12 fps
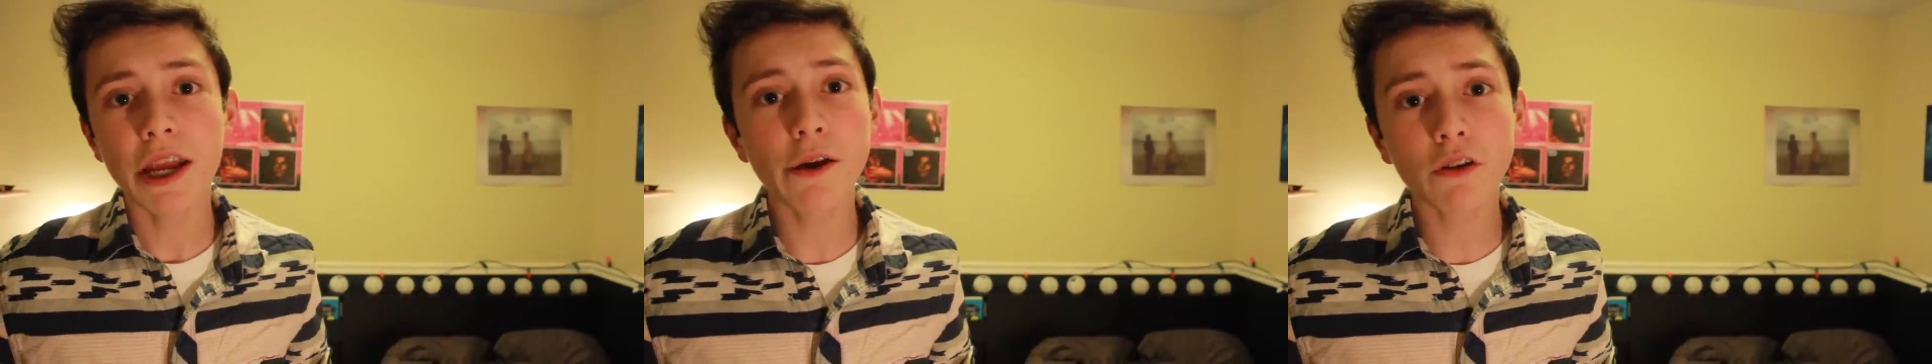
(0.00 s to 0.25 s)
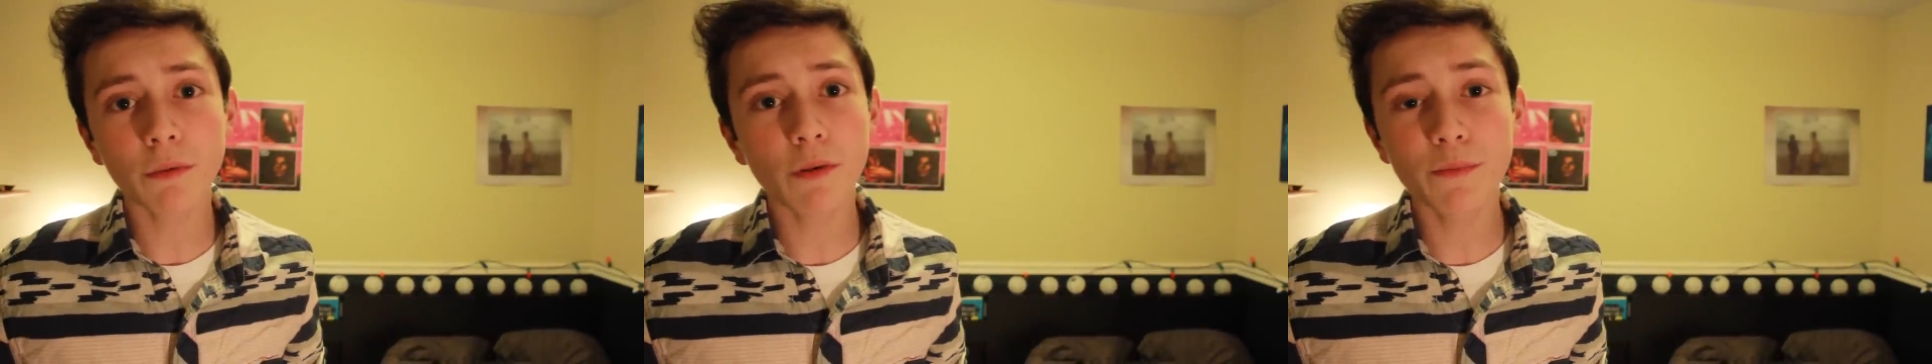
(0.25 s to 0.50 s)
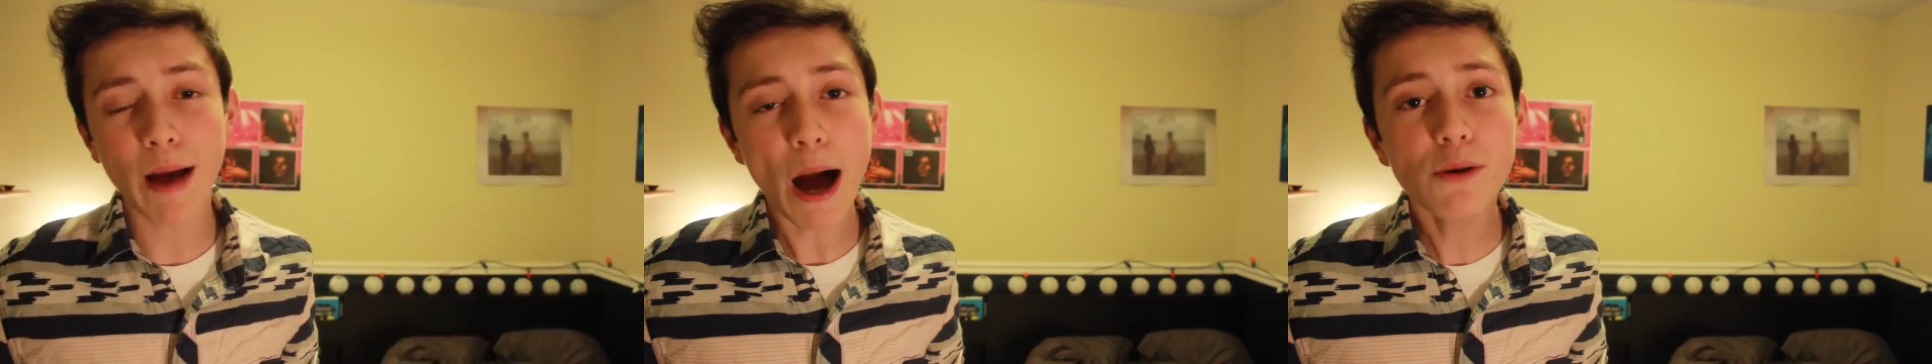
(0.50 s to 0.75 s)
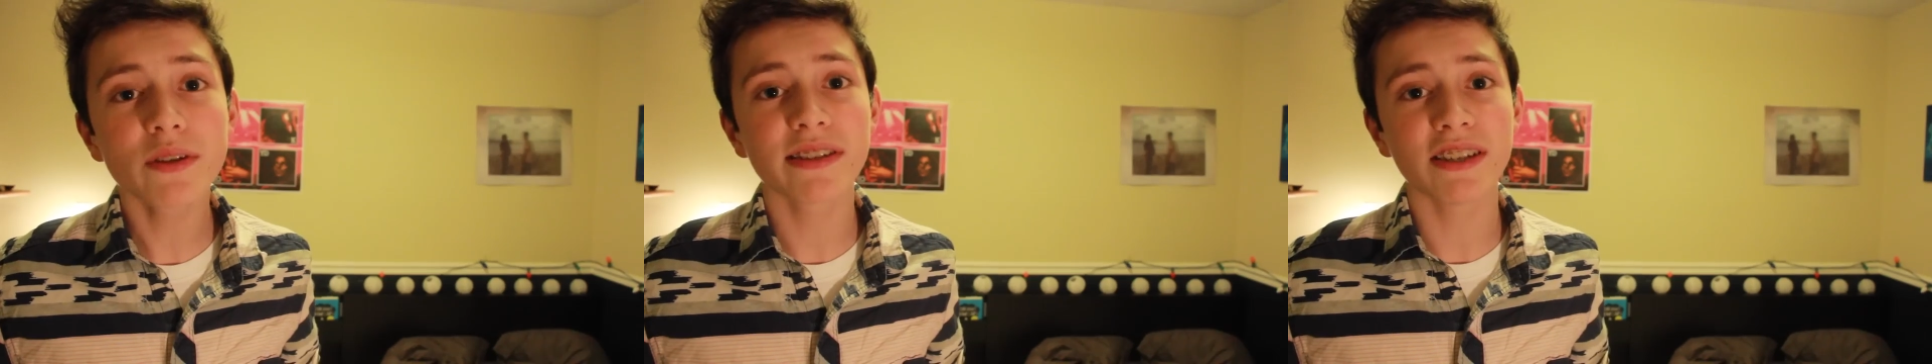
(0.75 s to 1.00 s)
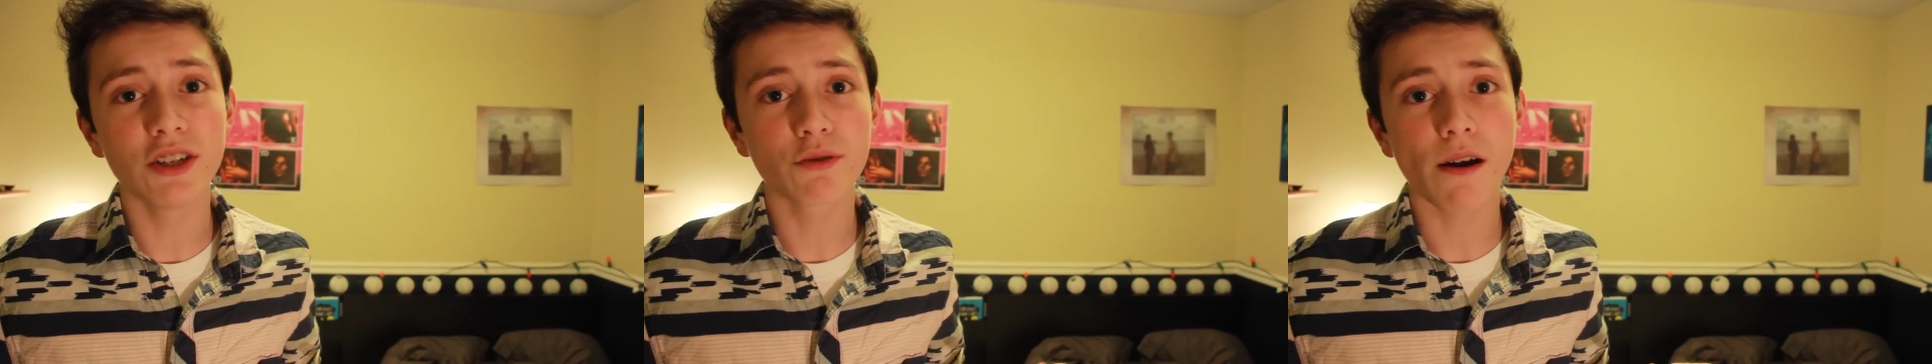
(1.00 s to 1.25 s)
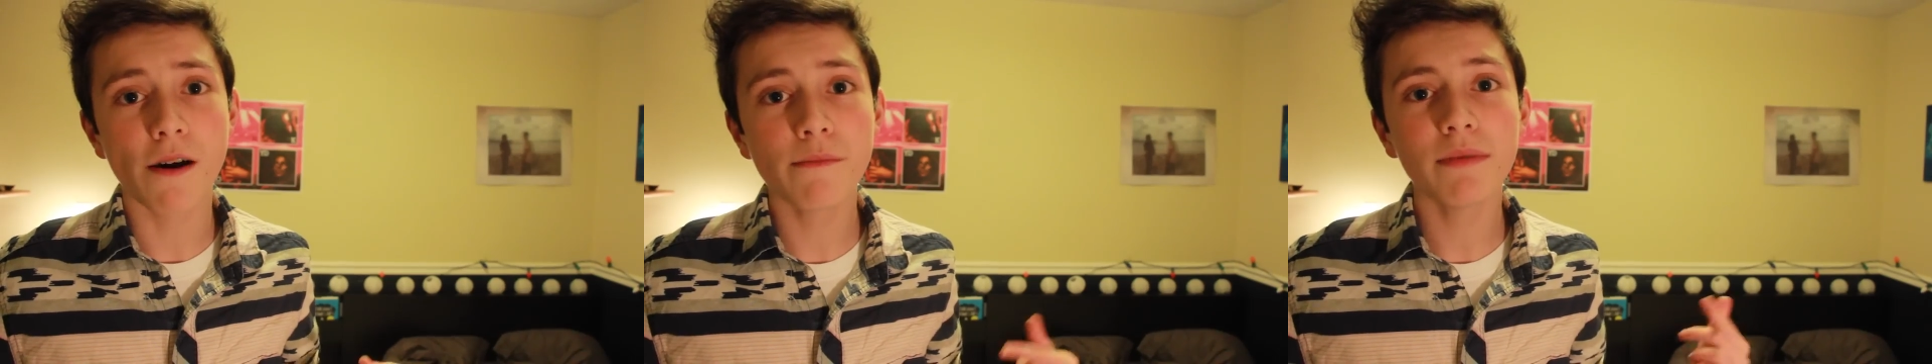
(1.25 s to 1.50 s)
irritable bowel
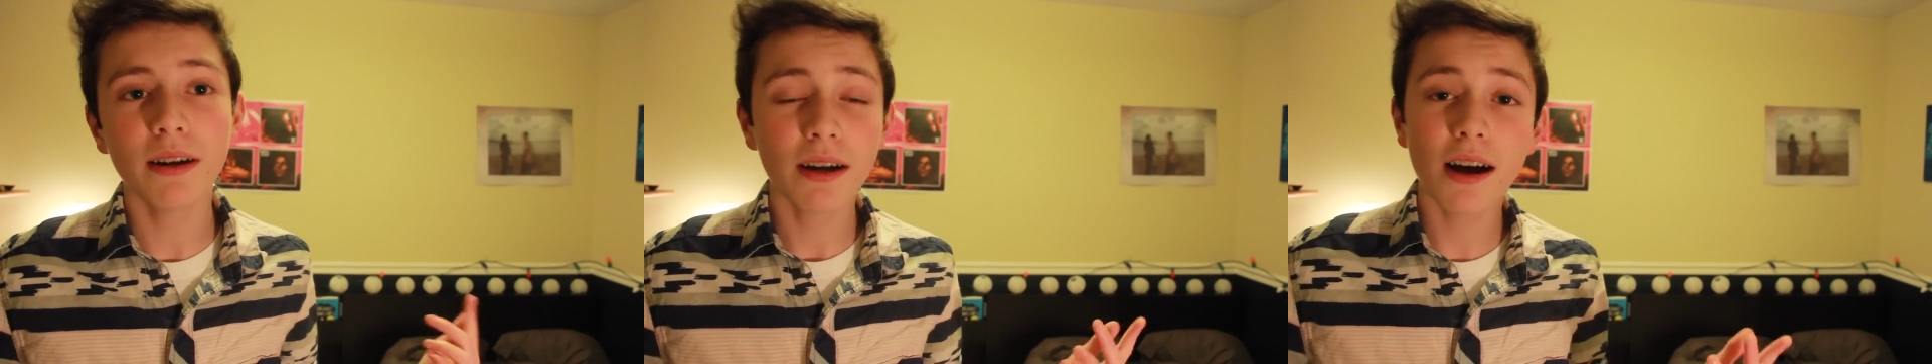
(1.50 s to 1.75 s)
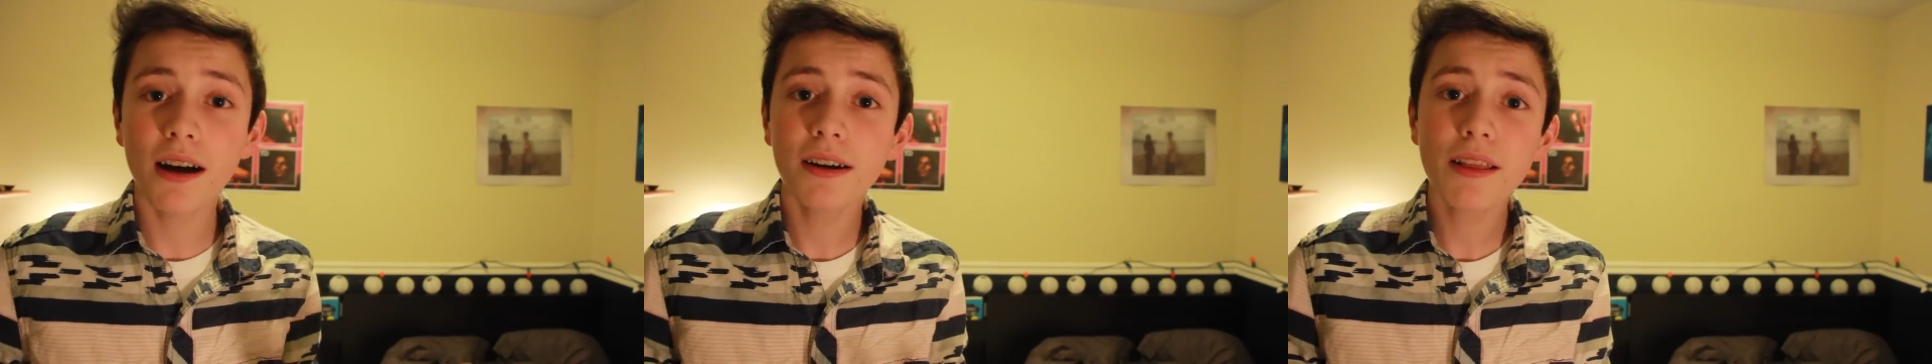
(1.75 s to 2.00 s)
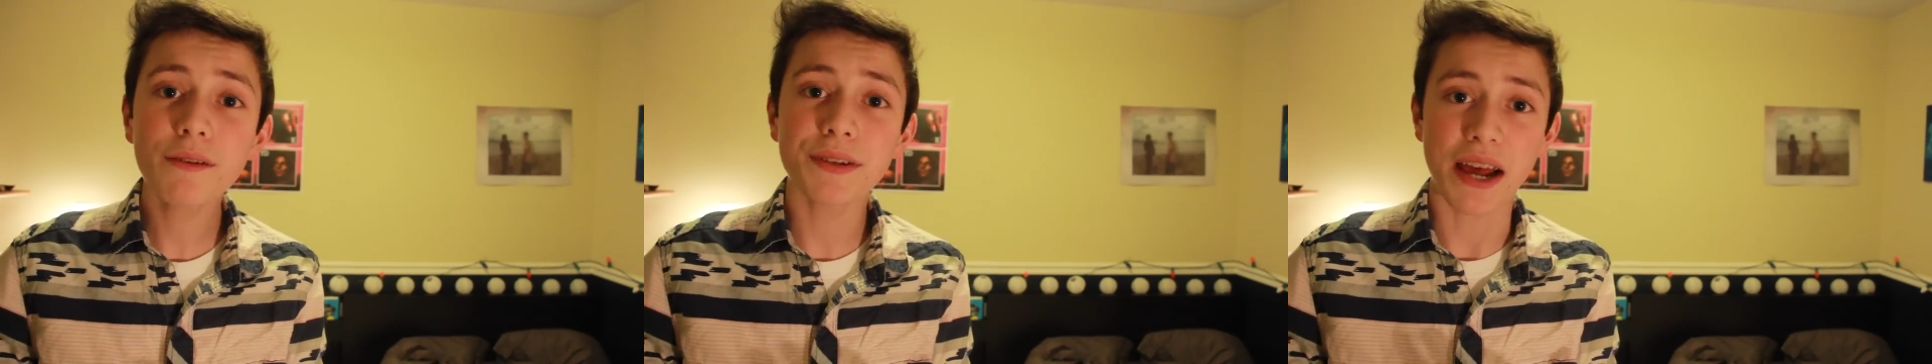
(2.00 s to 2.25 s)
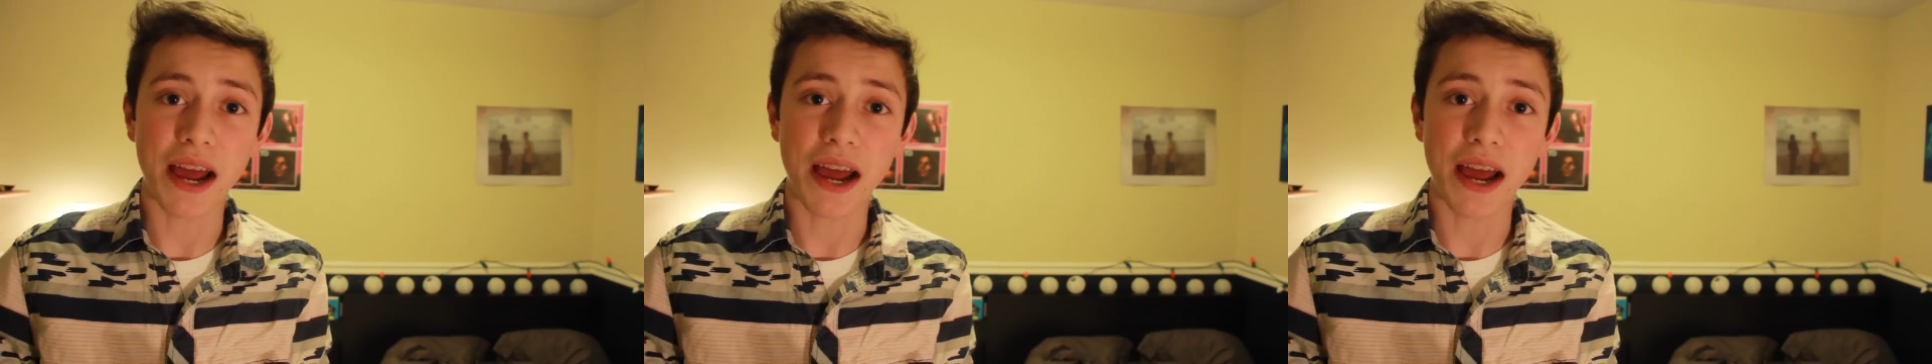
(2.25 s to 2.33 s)
syndrome another